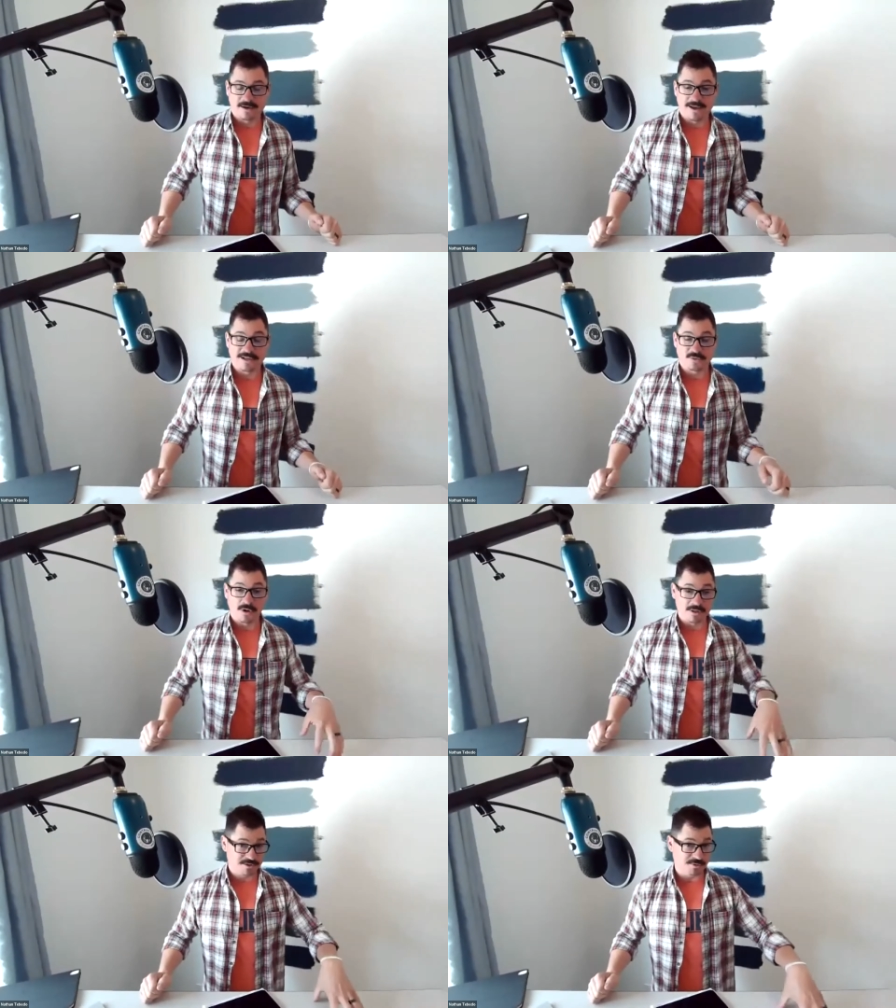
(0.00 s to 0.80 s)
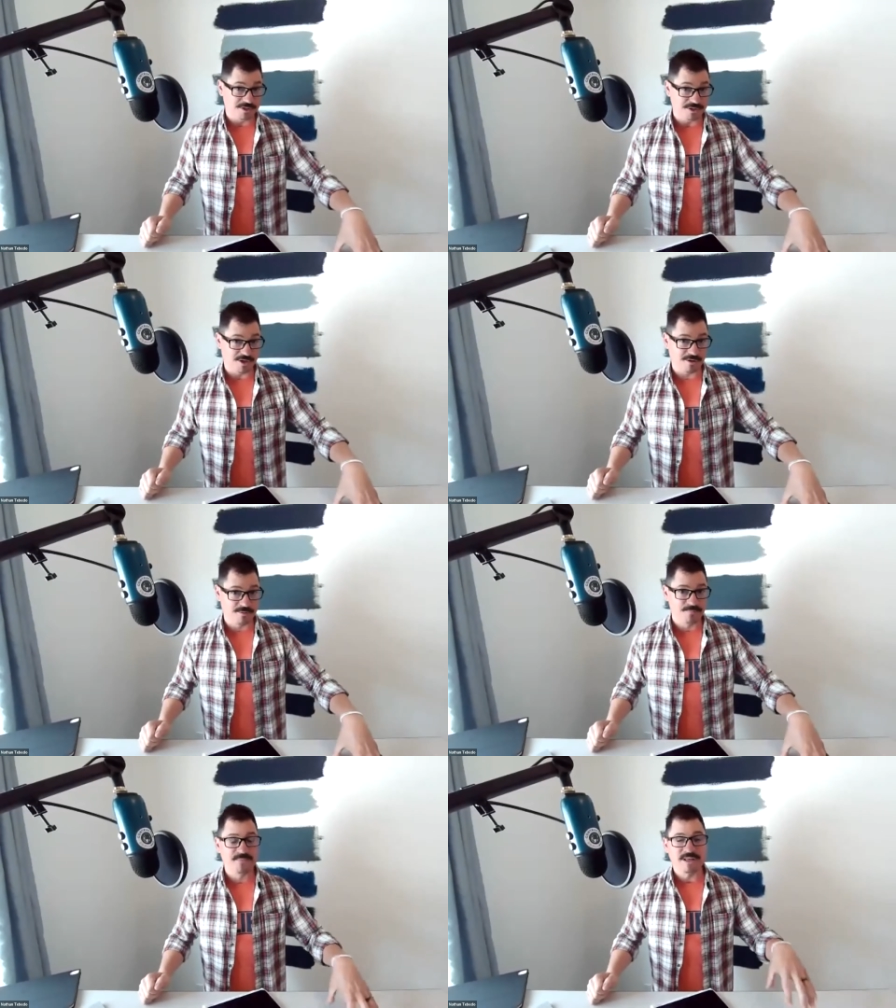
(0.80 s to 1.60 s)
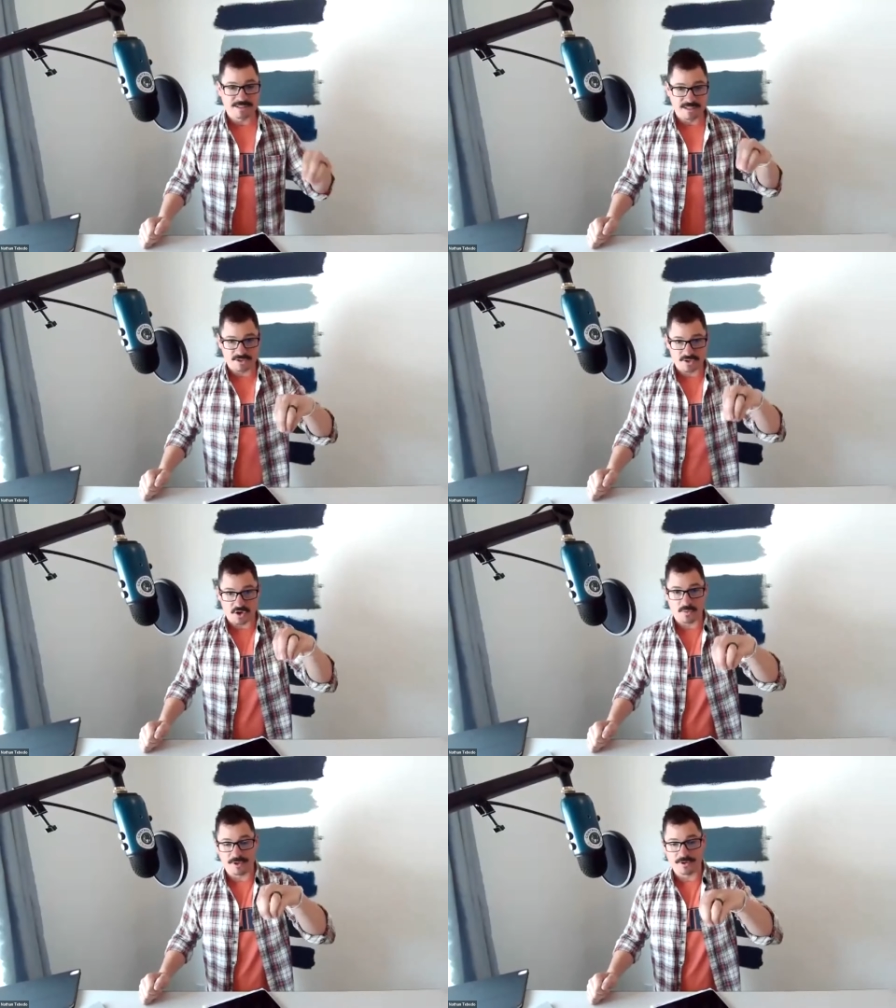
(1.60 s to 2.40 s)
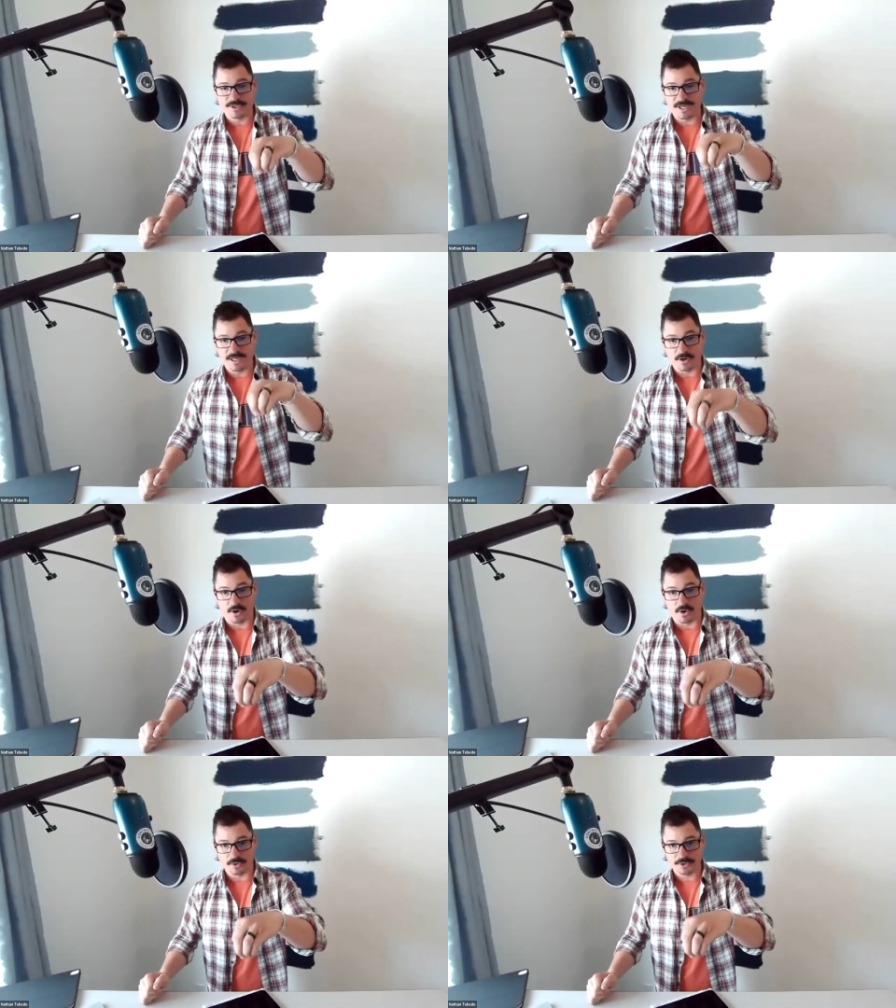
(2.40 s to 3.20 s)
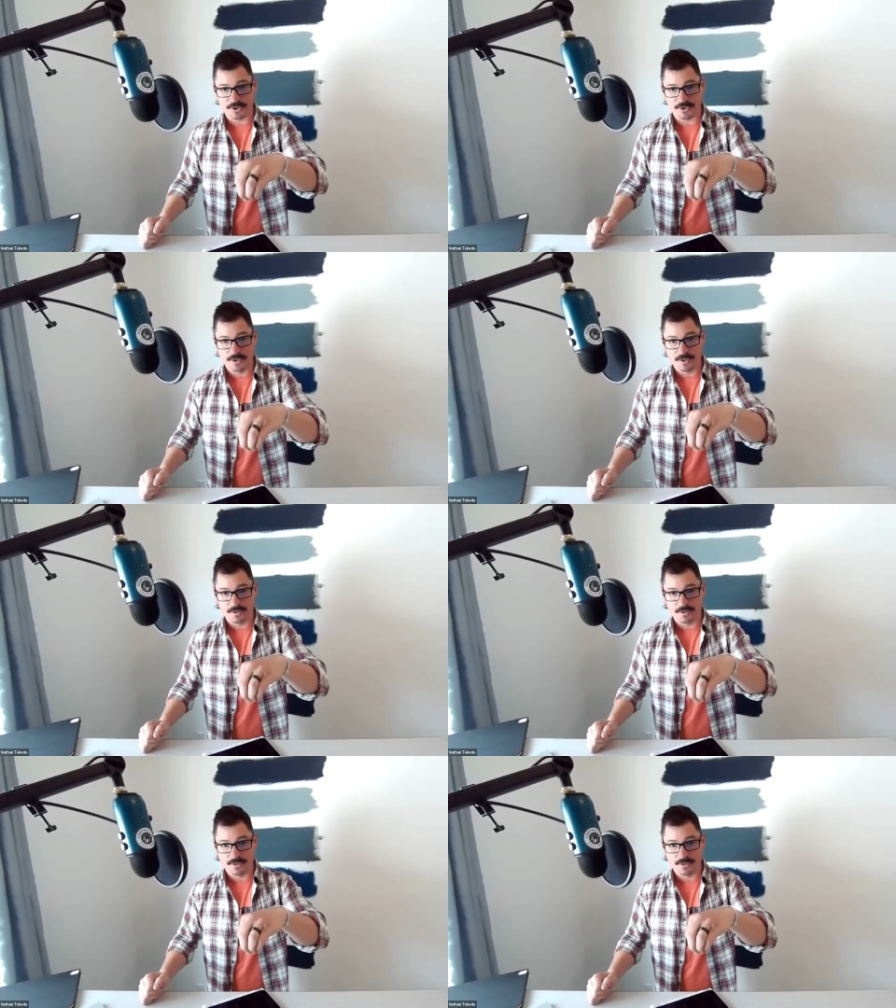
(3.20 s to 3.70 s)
as well as to each other, is going to start with understanding our culture,